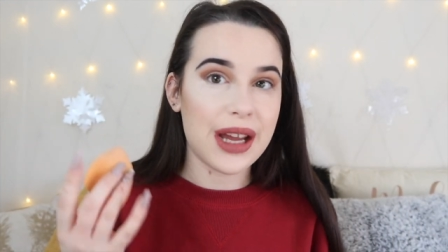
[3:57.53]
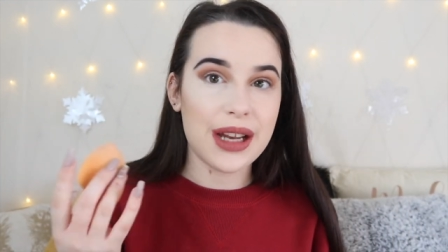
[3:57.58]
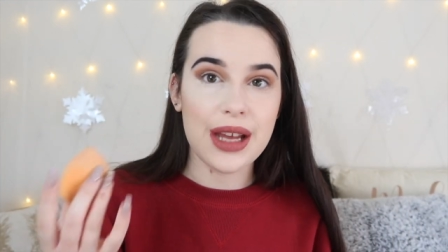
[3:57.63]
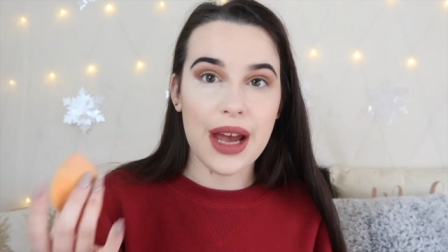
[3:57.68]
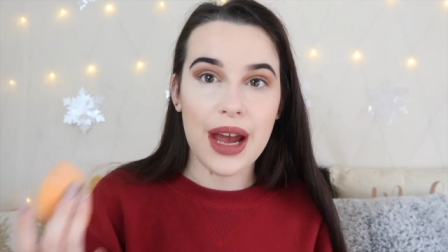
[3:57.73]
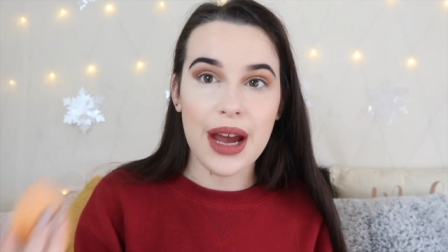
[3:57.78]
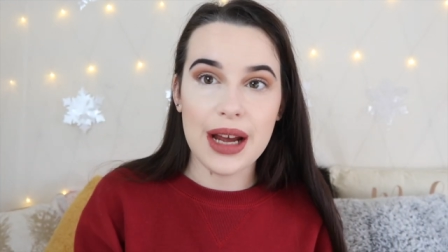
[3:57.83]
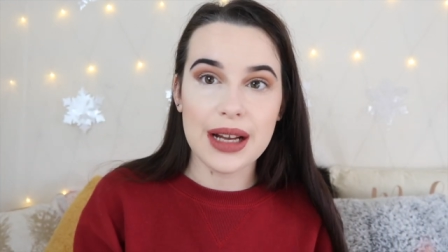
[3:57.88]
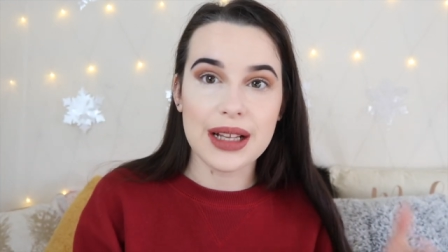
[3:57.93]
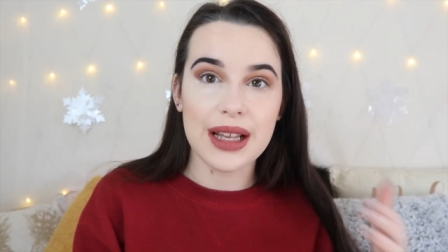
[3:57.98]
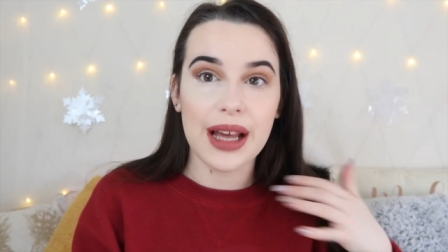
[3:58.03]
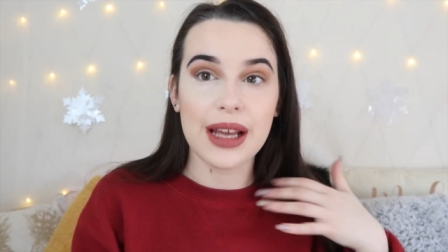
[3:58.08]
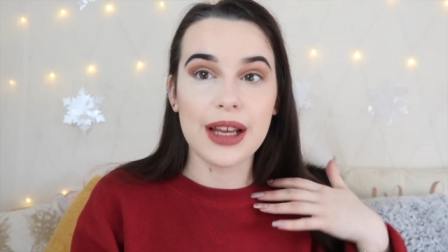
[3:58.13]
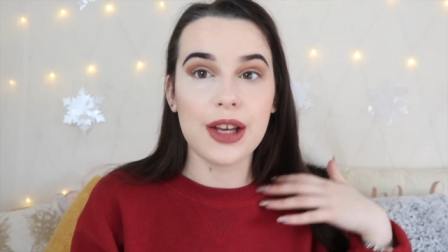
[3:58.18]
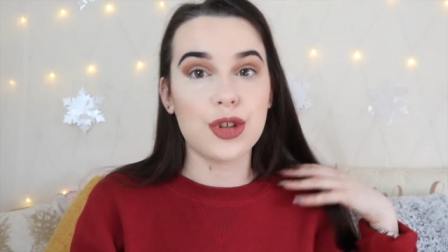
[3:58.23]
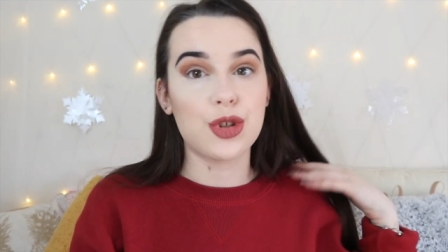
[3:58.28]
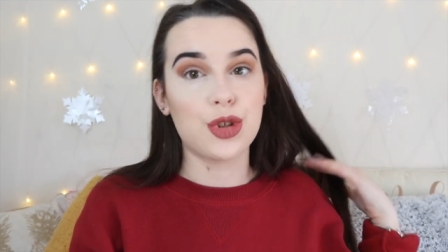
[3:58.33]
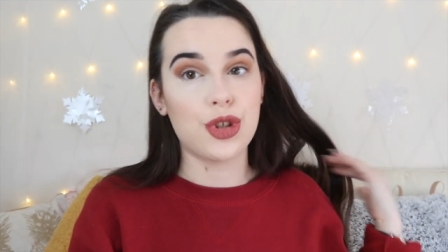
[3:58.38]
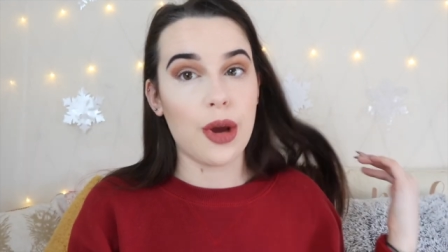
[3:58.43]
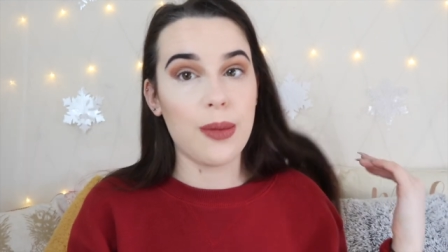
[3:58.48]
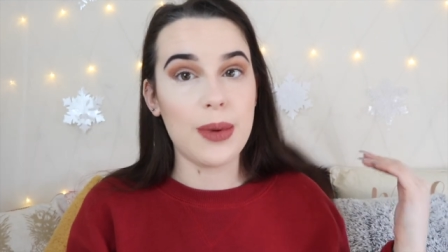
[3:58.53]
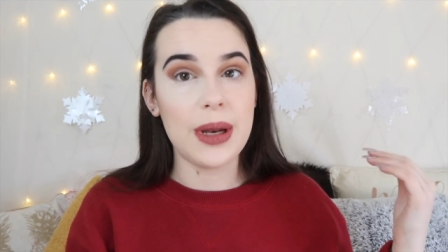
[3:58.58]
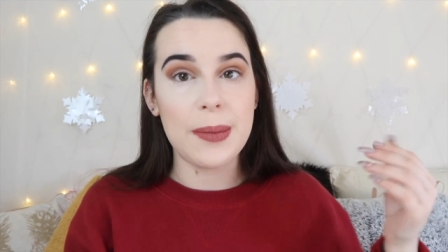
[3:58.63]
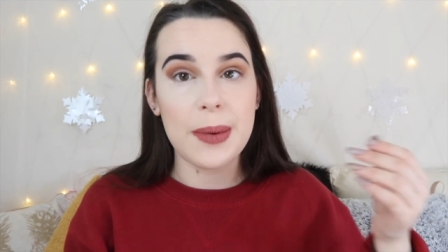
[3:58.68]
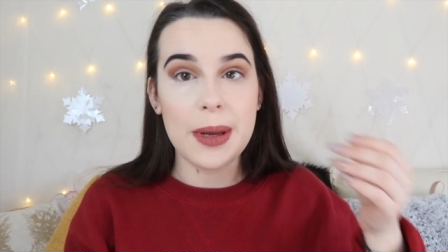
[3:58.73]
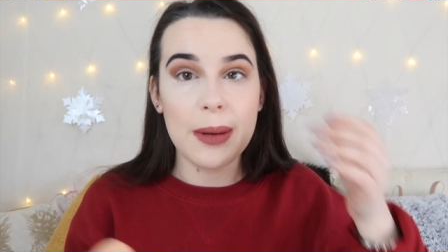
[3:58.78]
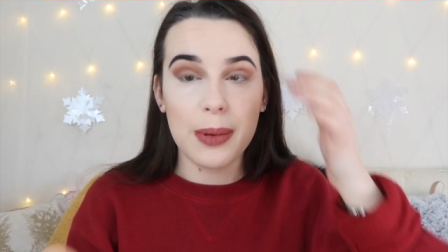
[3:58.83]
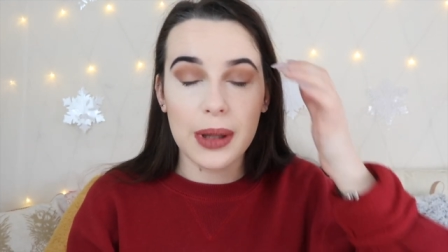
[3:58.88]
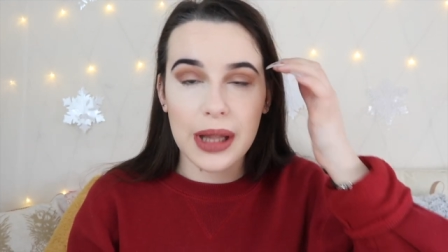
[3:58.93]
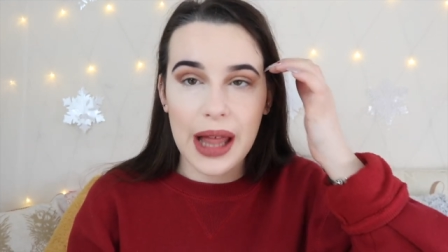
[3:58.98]
I'd heard like so many
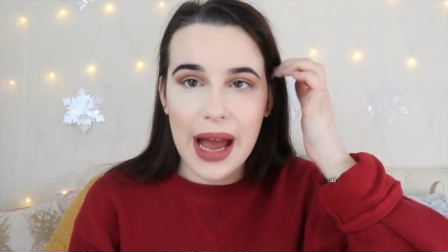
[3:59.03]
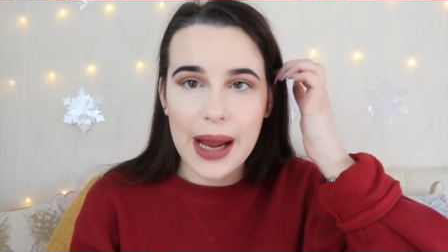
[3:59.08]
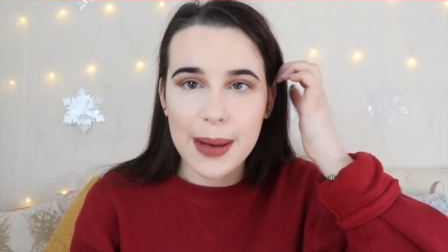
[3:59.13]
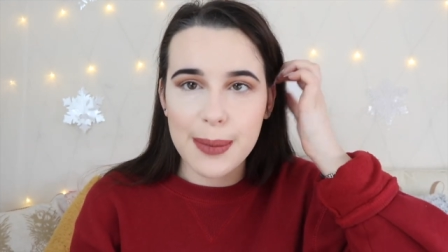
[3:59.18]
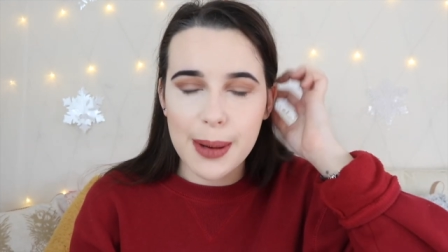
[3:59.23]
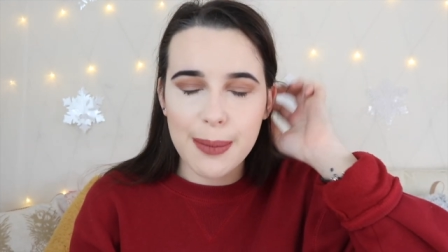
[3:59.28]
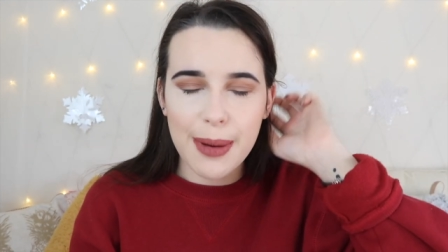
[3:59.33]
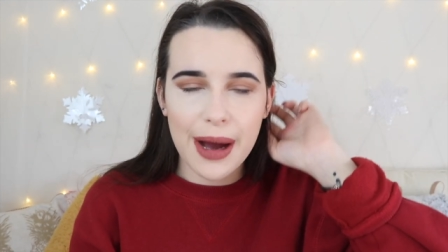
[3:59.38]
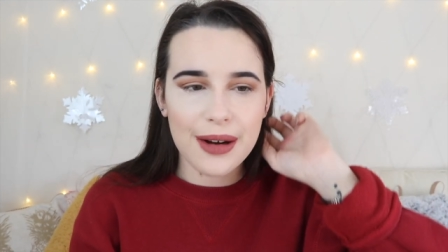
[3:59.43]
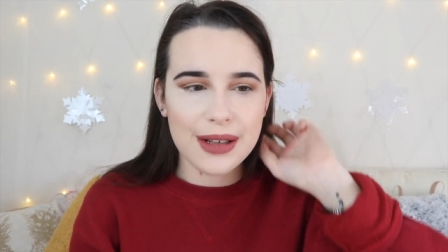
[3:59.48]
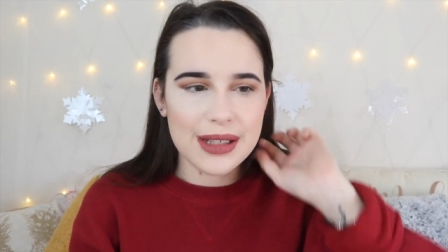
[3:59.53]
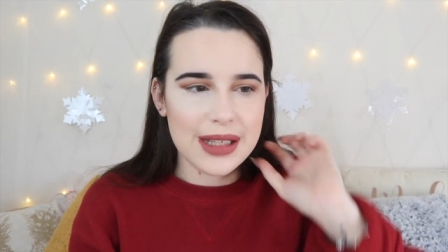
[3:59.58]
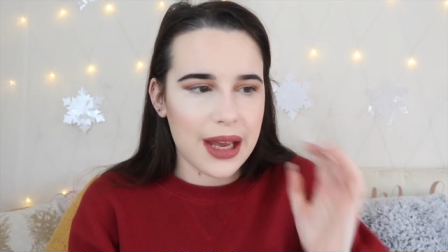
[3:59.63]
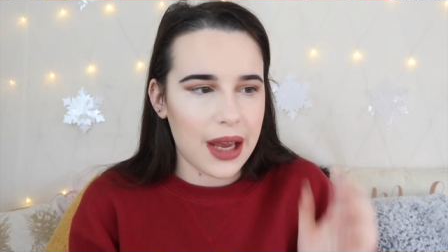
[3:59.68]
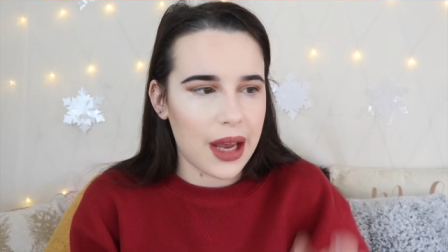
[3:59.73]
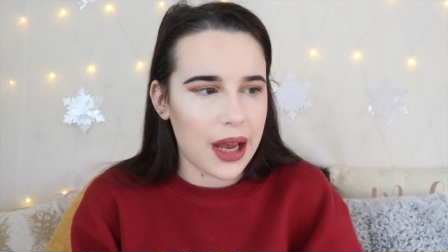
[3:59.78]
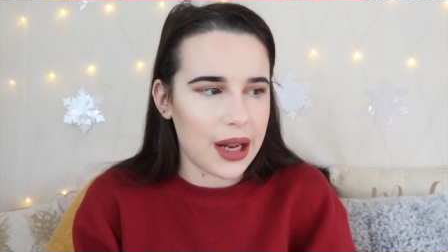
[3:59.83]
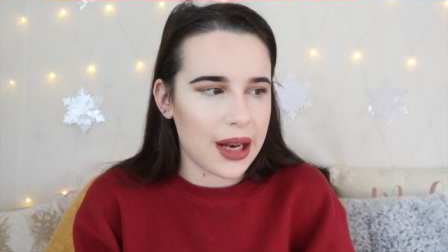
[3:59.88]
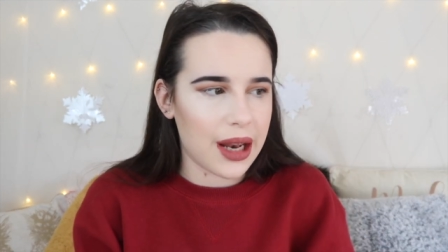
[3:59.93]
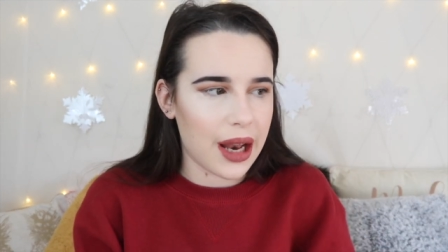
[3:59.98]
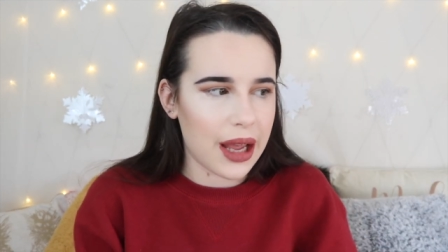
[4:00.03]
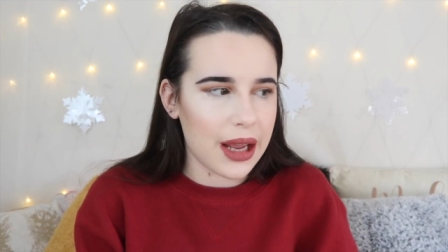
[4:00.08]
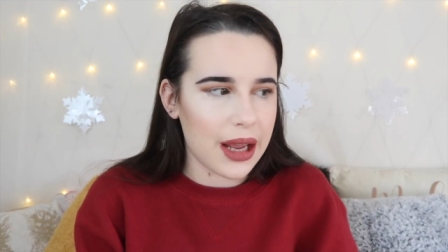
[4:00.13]
people hype about it, and